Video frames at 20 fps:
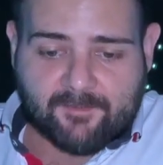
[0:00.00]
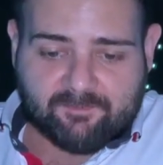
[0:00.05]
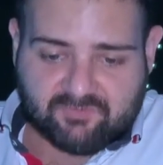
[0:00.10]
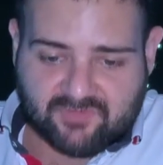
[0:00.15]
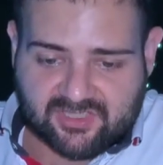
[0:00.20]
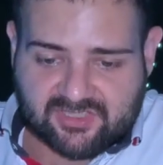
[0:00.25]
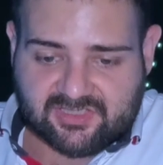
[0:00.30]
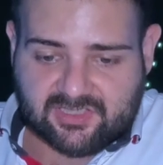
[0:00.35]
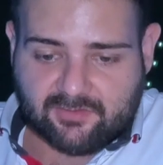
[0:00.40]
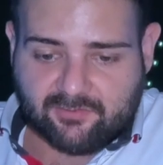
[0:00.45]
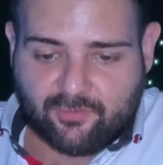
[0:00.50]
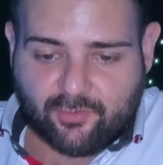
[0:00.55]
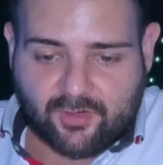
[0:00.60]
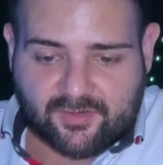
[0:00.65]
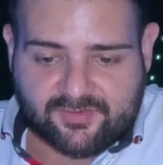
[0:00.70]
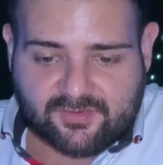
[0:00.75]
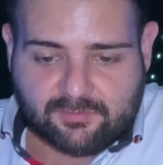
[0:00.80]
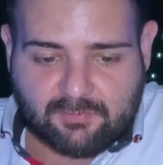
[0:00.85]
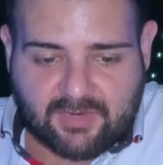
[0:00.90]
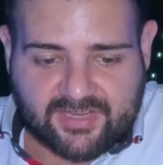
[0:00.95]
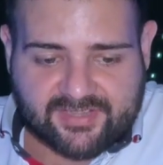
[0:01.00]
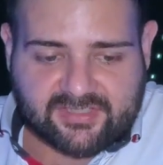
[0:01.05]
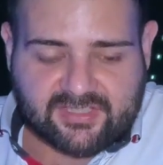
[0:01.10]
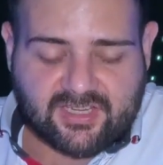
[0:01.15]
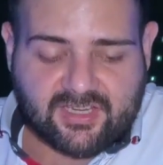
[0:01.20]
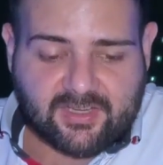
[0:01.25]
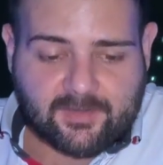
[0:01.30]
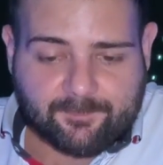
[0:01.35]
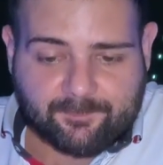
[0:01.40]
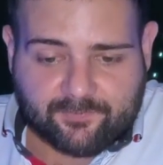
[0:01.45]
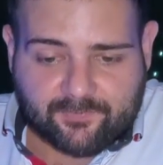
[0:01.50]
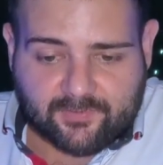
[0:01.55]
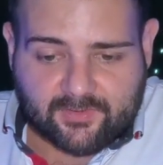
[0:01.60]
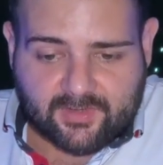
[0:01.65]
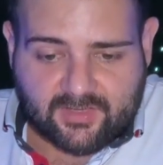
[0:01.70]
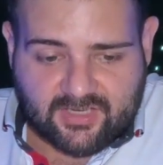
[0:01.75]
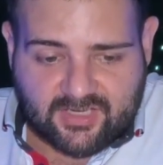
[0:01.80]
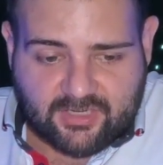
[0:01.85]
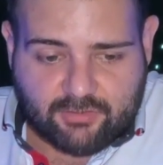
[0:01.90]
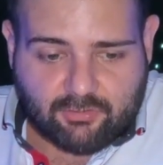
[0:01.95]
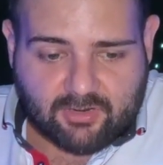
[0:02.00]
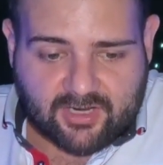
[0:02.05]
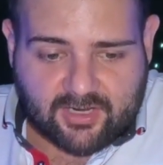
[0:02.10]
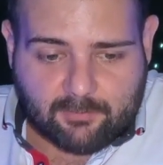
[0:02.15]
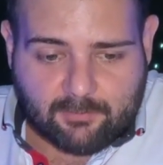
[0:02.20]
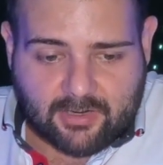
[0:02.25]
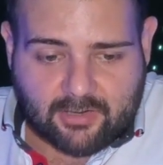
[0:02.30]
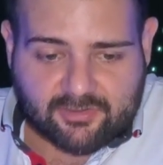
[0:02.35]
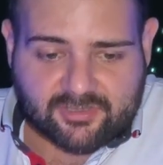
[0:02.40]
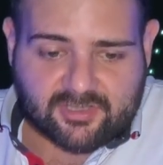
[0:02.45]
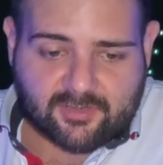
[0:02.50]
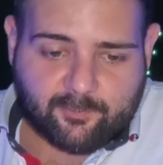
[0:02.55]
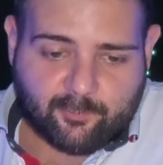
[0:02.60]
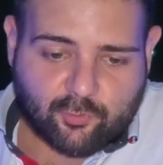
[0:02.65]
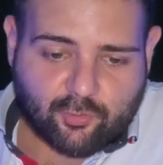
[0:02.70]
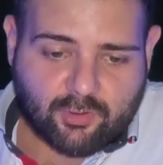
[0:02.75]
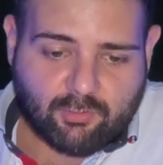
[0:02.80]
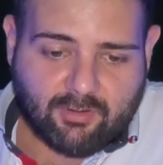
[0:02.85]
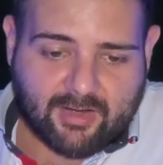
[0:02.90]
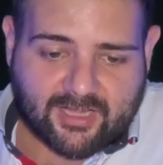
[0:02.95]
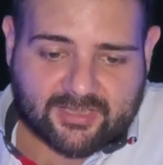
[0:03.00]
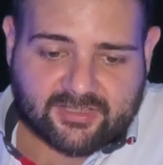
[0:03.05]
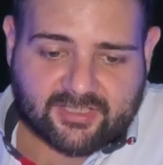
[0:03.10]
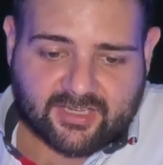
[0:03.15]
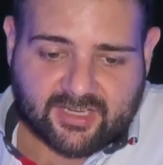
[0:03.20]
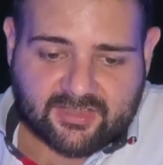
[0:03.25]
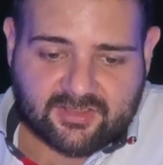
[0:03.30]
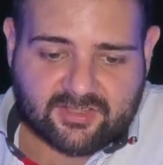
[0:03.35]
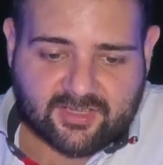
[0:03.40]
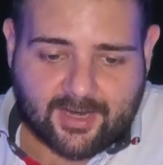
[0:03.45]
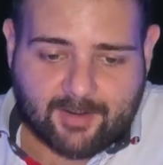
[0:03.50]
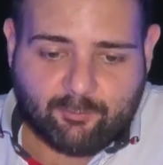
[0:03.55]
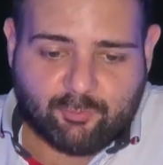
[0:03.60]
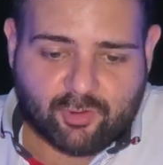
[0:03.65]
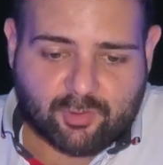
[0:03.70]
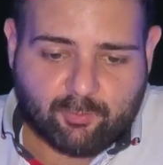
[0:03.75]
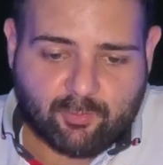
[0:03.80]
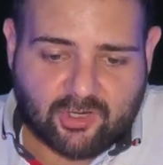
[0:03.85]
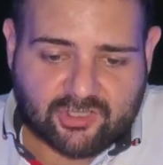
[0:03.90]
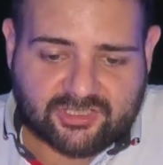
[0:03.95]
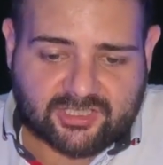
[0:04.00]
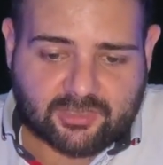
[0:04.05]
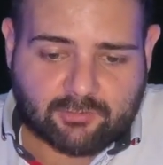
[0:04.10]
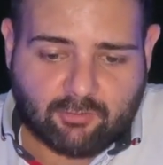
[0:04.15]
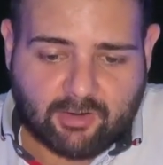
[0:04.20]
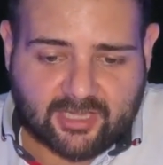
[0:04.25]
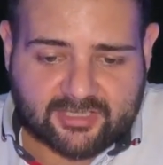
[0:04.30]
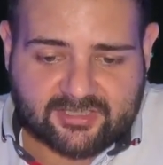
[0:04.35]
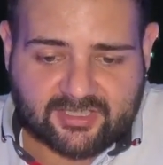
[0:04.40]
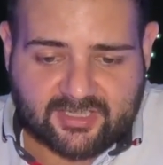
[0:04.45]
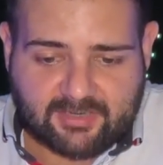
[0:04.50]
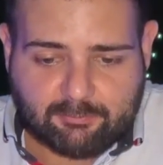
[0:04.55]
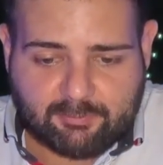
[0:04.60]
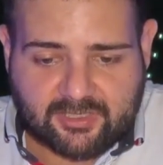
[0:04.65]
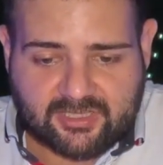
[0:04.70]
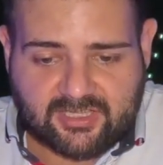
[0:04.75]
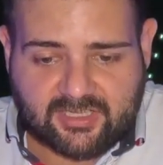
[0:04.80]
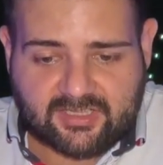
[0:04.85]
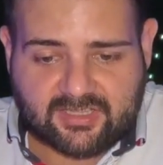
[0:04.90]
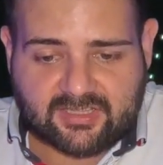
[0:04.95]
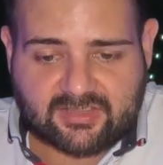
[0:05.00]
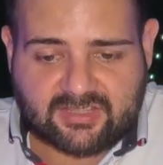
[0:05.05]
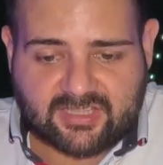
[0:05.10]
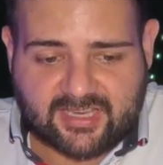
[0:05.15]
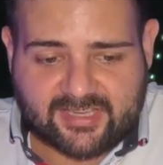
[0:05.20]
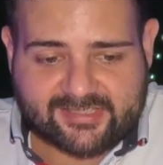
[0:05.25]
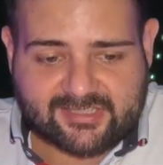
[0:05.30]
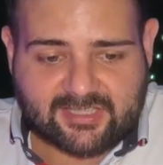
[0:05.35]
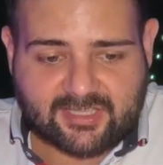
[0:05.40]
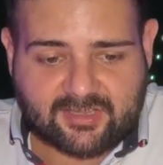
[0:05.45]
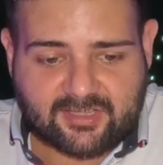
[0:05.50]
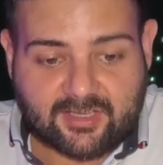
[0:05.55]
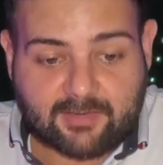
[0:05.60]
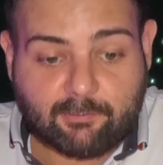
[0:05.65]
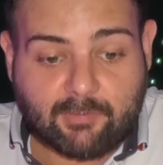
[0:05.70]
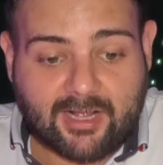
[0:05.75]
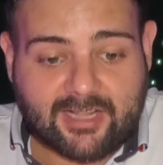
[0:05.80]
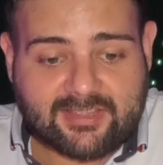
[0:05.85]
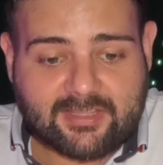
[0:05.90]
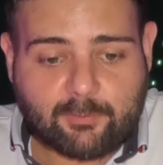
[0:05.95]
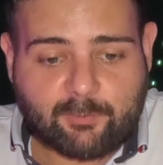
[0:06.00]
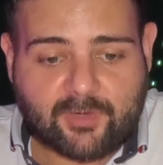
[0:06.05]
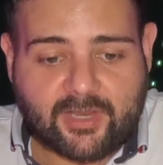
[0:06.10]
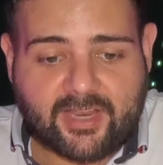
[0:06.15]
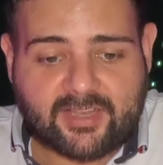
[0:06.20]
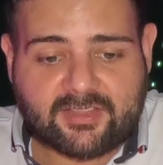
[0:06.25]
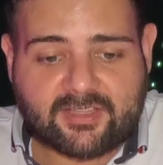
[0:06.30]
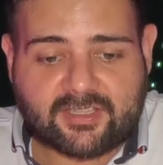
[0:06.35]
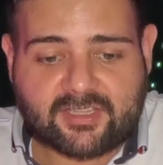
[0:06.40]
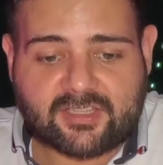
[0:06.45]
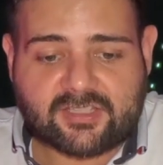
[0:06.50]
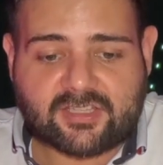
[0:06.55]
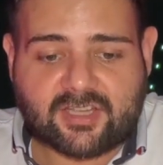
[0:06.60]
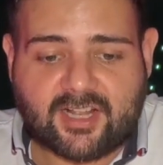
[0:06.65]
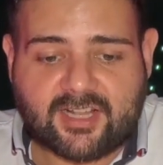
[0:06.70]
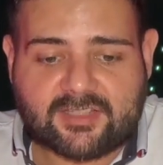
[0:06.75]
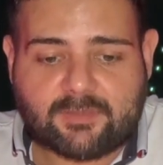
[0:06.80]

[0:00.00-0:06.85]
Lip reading: This involves mixing equal amounts of pool water and tap or bottled water, repeating the test, and then multiplying the result